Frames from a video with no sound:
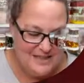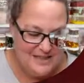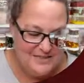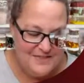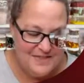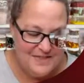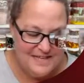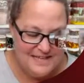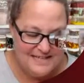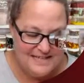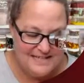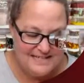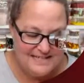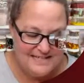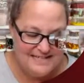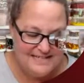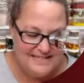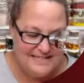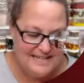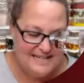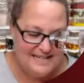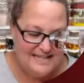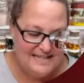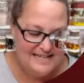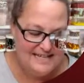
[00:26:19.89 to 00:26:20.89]
This
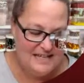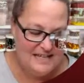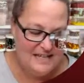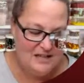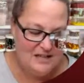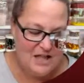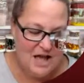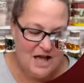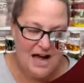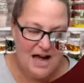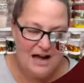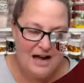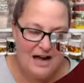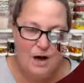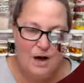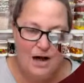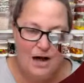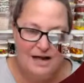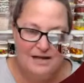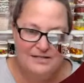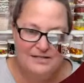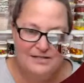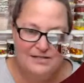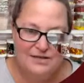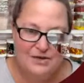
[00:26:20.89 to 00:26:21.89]
is a
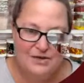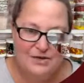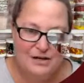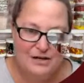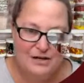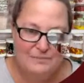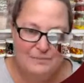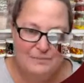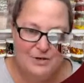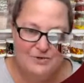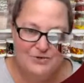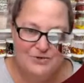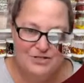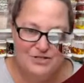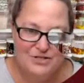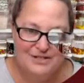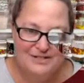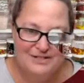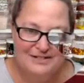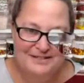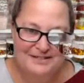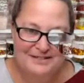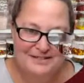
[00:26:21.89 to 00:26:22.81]
clockwise turning motion.